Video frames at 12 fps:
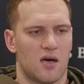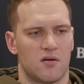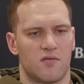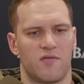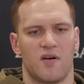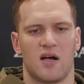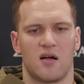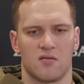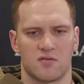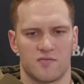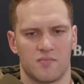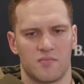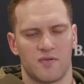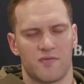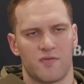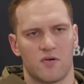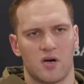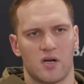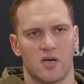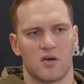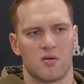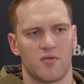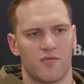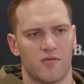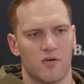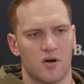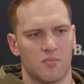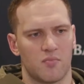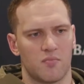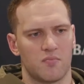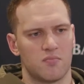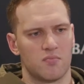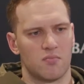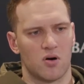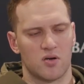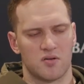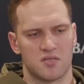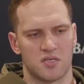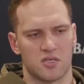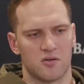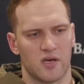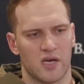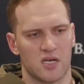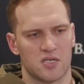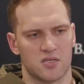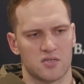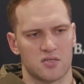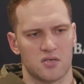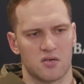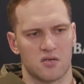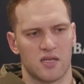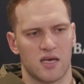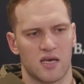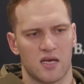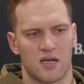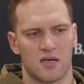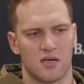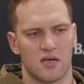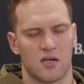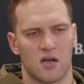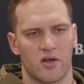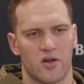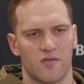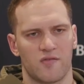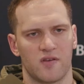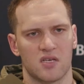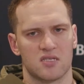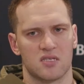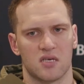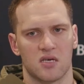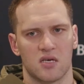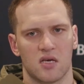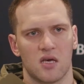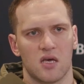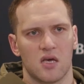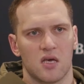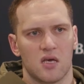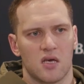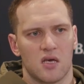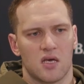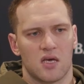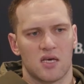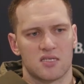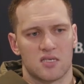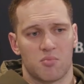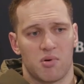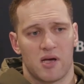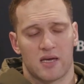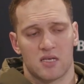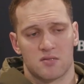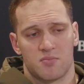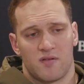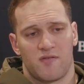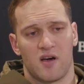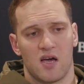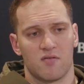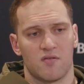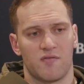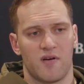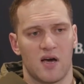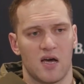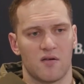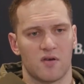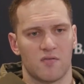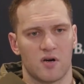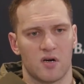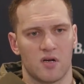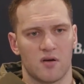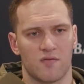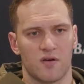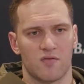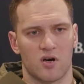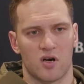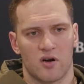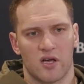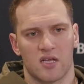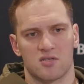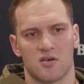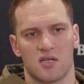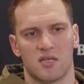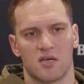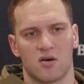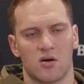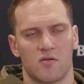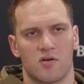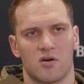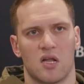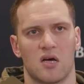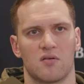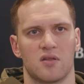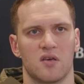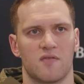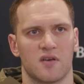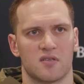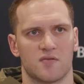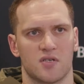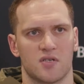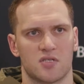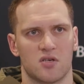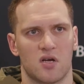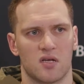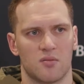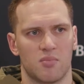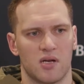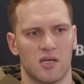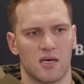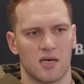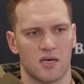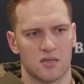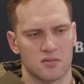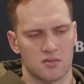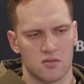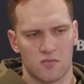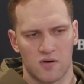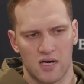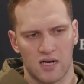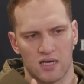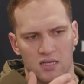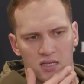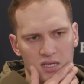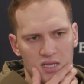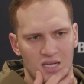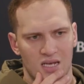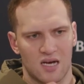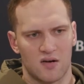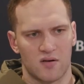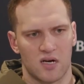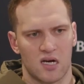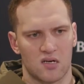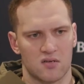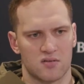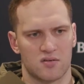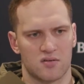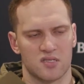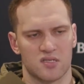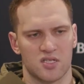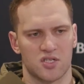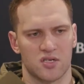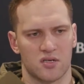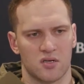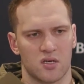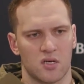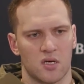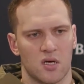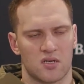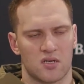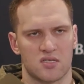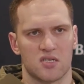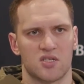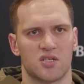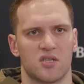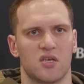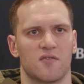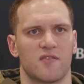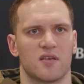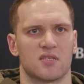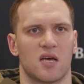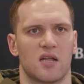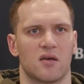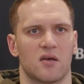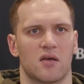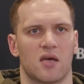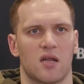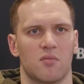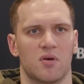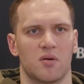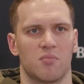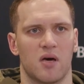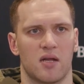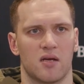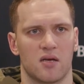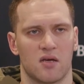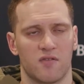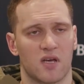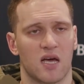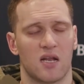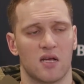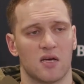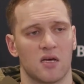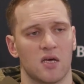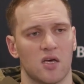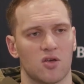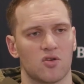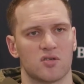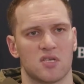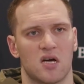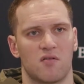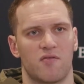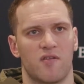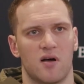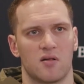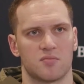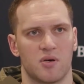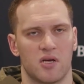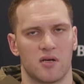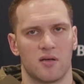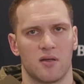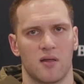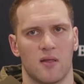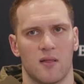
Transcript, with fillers: our fouls before the before the bonus situation. So they had a lot of easy easy buckets, but five on five we were we were great. So I think overall our defense was solid. But yeah, you're right. I think that our our transition transition defense gotta gotta be better, and we gotta use our fouls better.